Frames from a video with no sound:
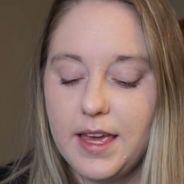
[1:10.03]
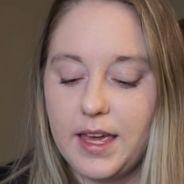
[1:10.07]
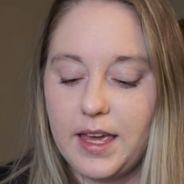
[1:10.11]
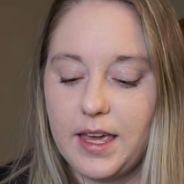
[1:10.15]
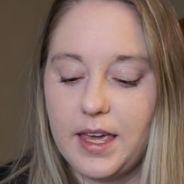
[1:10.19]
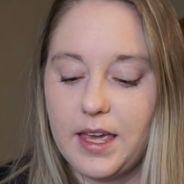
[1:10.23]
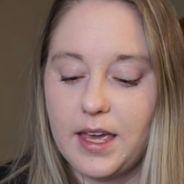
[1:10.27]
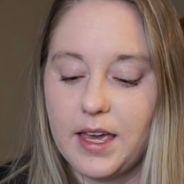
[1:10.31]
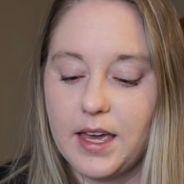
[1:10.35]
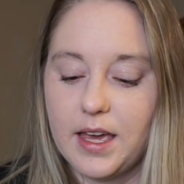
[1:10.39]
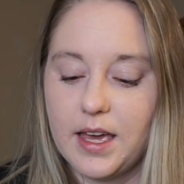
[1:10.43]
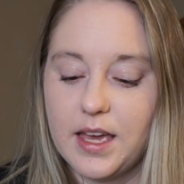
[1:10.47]

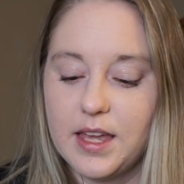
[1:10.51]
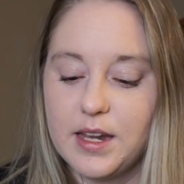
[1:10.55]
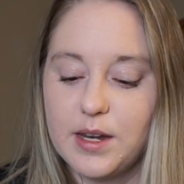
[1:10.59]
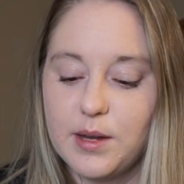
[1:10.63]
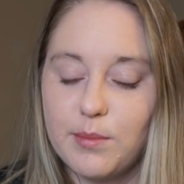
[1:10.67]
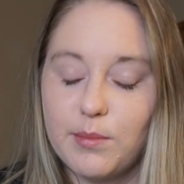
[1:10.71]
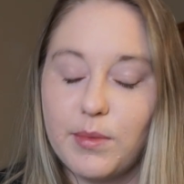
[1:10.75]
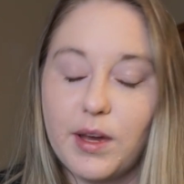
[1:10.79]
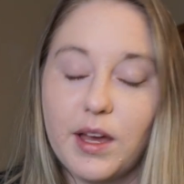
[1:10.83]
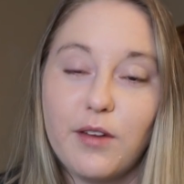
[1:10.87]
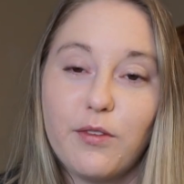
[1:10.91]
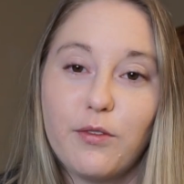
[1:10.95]
and
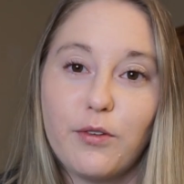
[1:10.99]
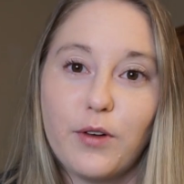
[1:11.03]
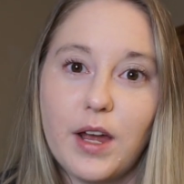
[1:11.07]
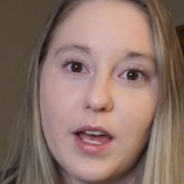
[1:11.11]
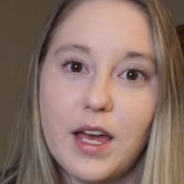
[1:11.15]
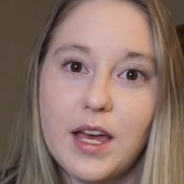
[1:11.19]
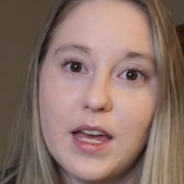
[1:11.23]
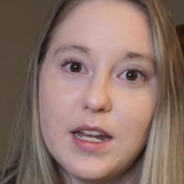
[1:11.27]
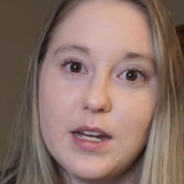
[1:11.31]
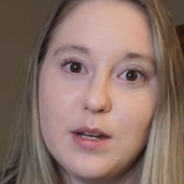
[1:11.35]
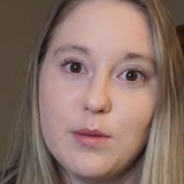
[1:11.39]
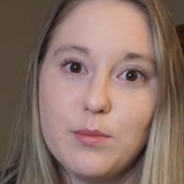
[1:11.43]
my
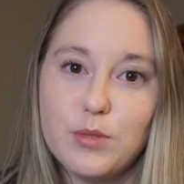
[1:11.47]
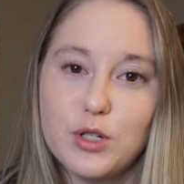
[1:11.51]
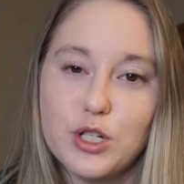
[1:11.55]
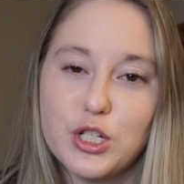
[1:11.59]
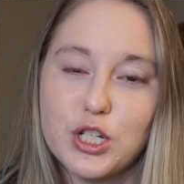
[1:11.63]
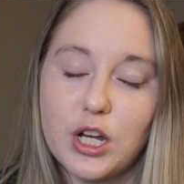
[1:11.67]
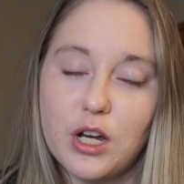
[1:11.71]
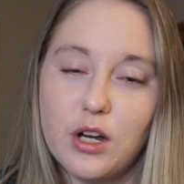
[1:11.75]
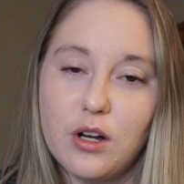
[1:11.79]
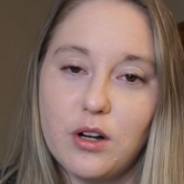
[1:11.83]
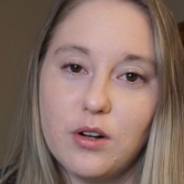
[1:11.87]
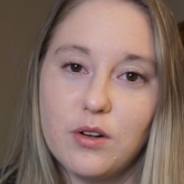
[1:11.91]
friend
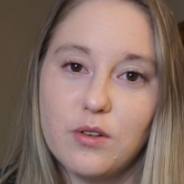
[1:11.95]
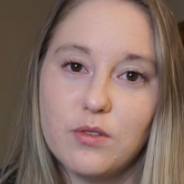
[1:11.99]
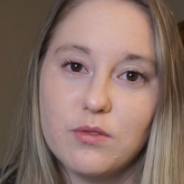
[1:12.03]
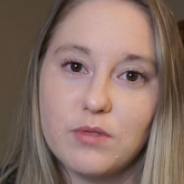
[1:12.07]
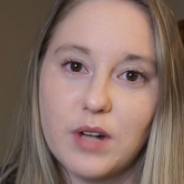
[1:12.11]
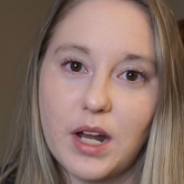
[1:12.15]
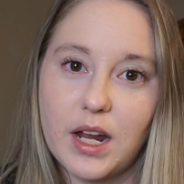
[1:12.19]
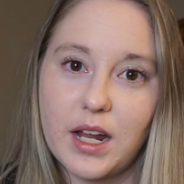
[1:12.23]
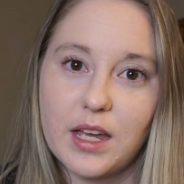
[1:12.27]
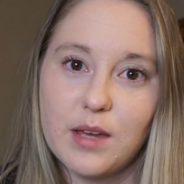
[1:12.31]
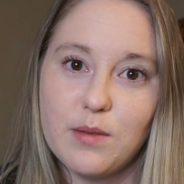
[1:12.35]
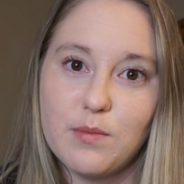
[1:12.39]
Michelle
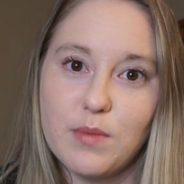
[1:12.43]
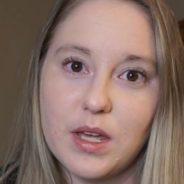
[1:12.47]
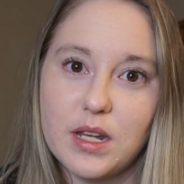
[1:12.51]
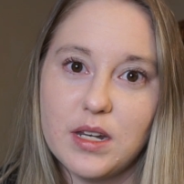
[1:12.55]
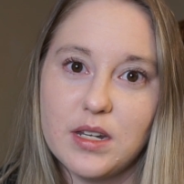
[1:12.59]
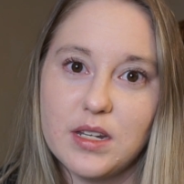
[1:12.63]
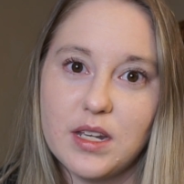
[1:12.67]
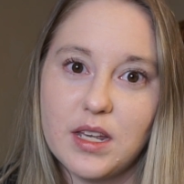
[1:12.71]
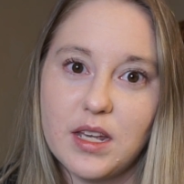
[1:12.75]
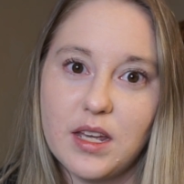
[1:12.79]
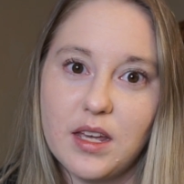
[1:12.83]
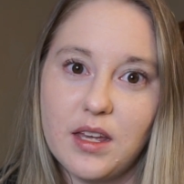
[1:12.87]

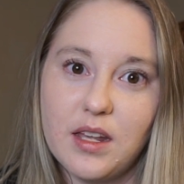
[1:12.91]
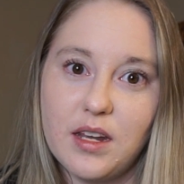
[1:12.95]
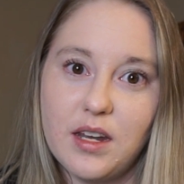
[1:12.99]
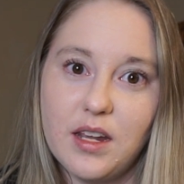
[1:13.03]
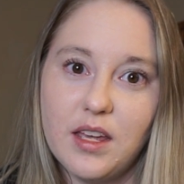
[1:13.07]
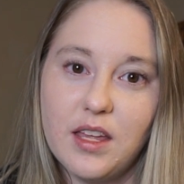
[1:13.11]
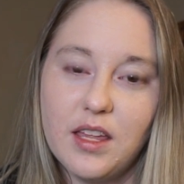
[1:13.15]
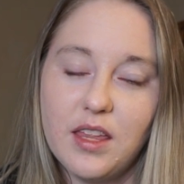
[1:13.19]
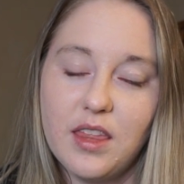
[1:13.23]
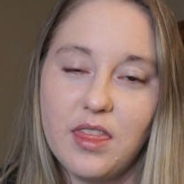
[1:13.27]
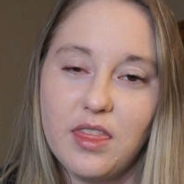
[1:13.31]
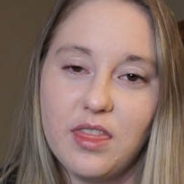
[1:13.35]
recommended
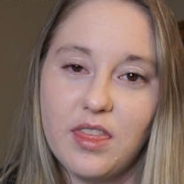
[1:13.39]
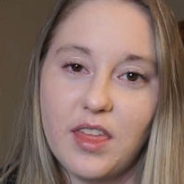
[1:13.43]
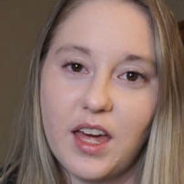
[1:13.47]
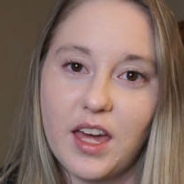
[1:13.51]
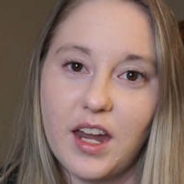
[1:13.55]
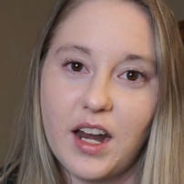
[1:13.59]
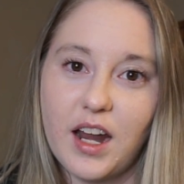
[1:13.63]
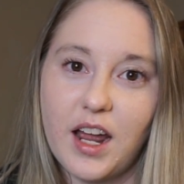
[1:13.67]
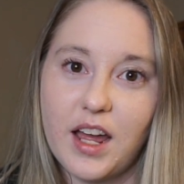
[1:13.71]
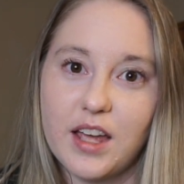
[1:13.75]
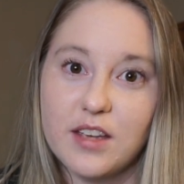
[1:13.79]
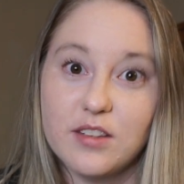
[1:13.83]

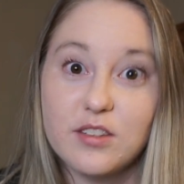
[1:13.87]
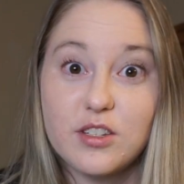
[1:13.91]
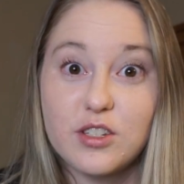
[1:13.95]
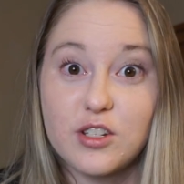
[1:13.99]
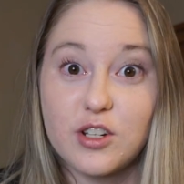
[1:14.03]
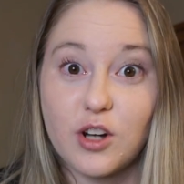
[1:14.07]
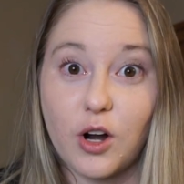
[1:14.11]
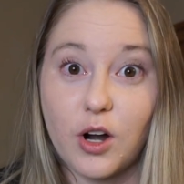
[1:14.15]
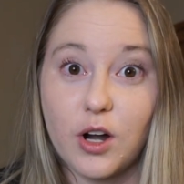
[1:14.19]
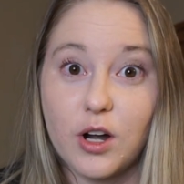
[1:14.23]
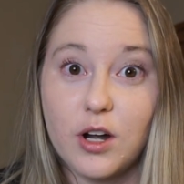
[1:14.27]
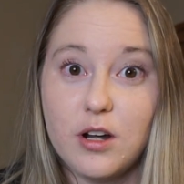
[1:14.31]
that I
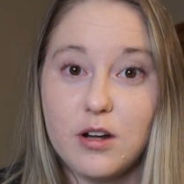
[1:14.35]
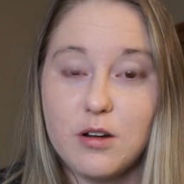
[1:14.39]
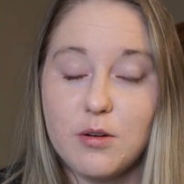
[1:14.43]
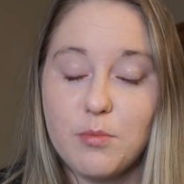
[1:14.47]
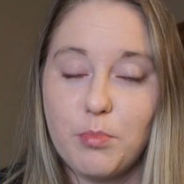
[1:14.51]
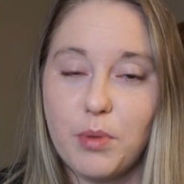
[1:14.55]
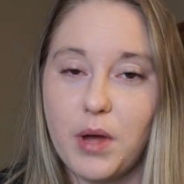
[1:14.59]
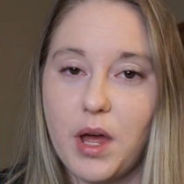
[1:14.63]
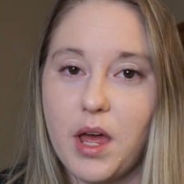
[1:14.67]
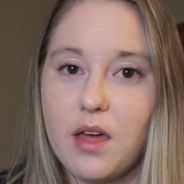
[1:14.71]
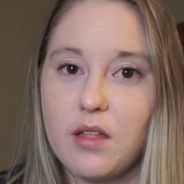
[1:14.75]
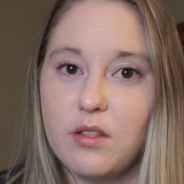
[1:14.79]
start
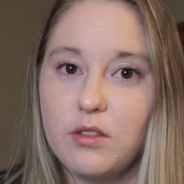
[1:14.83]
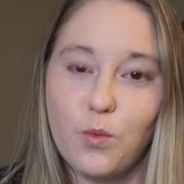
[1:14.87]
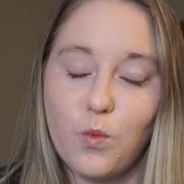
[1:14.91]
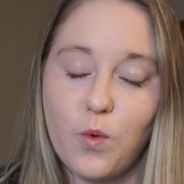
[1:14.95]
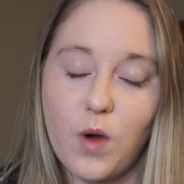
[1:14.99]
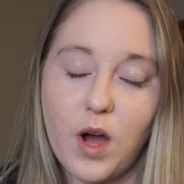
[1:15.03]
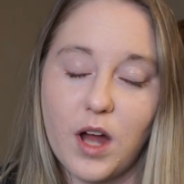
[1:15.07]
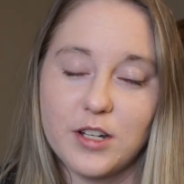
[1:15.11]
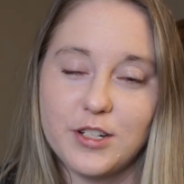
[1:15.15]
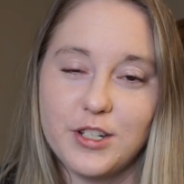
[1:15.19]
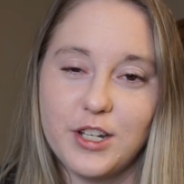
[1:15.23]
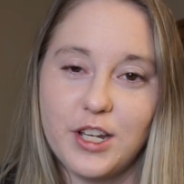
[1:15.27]
by
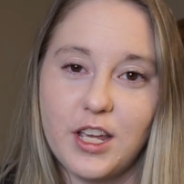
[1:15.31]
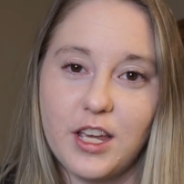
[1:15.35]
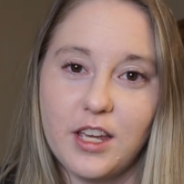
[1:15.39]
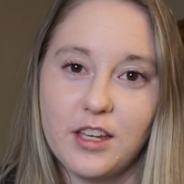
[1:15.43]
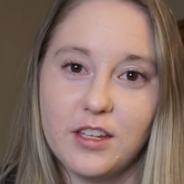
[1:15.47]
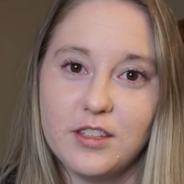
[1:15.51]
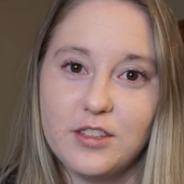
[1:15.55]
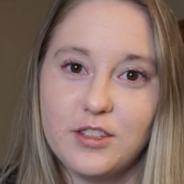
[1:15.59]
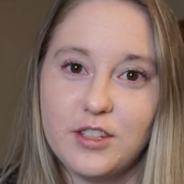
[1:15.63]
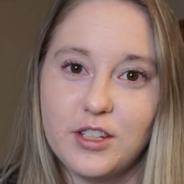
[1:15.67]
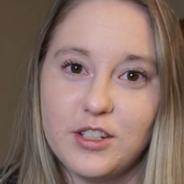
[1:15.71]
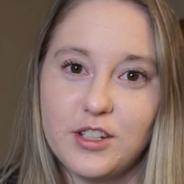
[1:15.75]

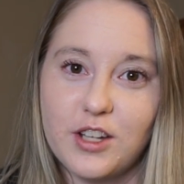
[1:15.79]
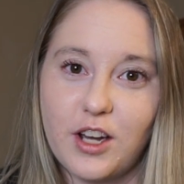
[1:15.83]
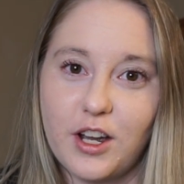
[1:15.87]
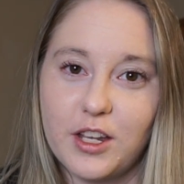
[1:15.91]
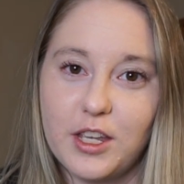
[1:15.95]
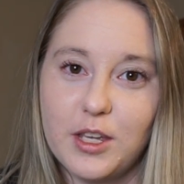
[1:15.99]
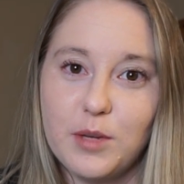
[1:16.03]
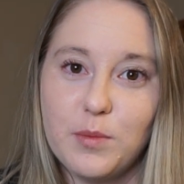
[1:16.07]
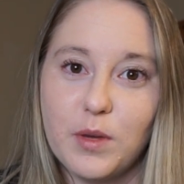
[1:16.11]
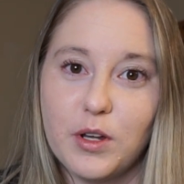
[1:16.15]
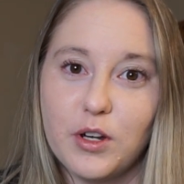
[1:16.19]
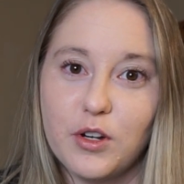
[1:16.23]
watching the
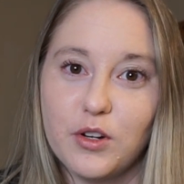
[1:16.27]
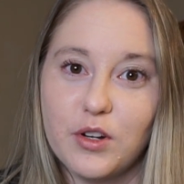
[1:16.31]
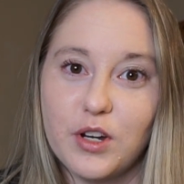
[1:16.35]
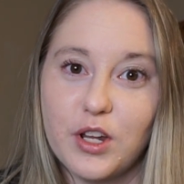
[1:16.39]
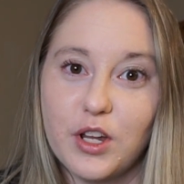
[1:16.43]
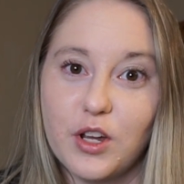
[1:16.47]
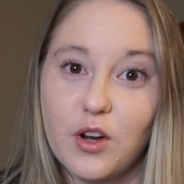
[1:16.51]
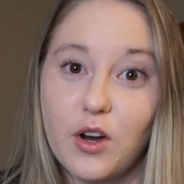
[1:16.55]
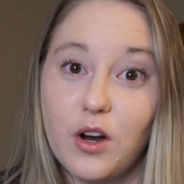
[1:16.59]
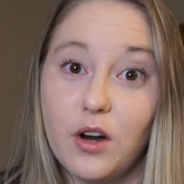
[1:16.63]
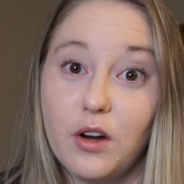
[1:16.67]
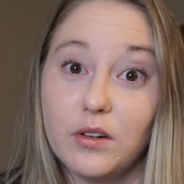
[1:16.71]
documentary
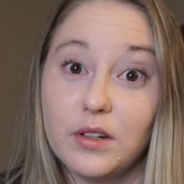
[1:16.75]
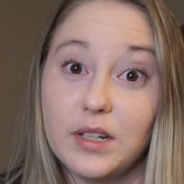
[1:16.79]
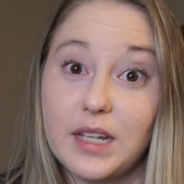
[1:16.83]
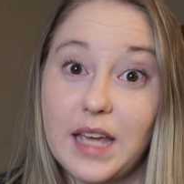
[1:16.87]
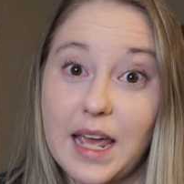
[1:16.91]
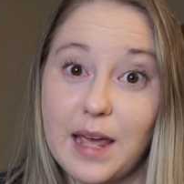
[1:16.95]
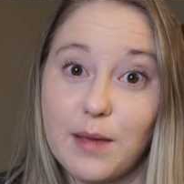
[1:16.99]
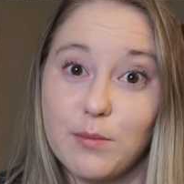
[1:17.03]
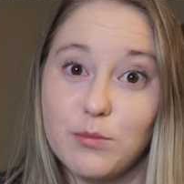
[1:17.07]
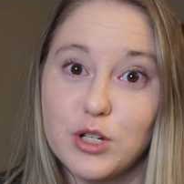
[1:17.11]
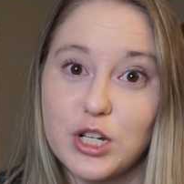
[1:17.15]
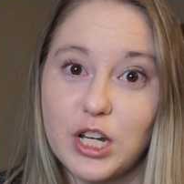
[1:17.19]
called
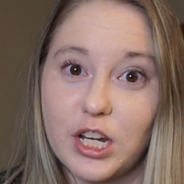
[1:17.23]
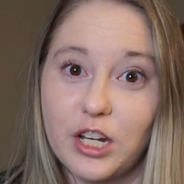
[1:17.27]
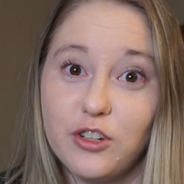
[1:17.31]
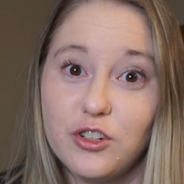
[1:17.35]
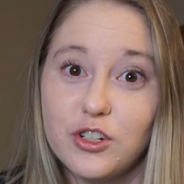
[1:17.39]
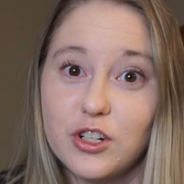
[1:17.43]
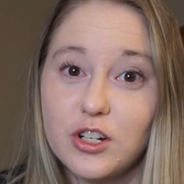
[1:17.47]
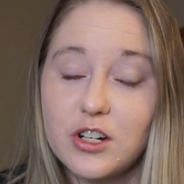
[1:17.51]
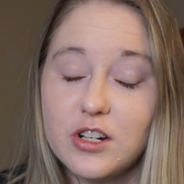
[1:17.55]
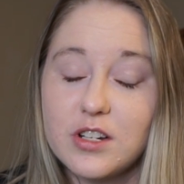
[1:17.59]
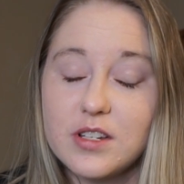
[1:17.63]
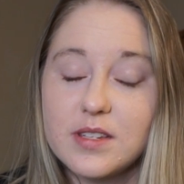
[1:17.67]
Game
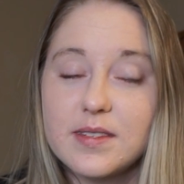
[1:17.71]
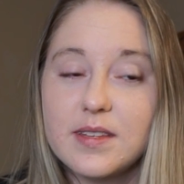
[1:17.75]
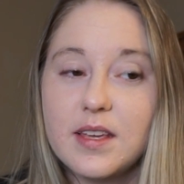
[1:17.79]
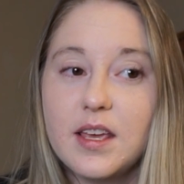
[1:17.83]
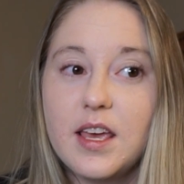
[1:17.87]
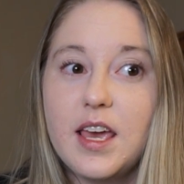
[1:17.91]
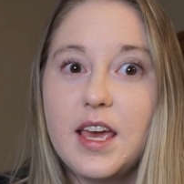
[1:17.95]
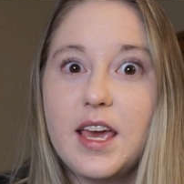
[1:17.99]
Changers,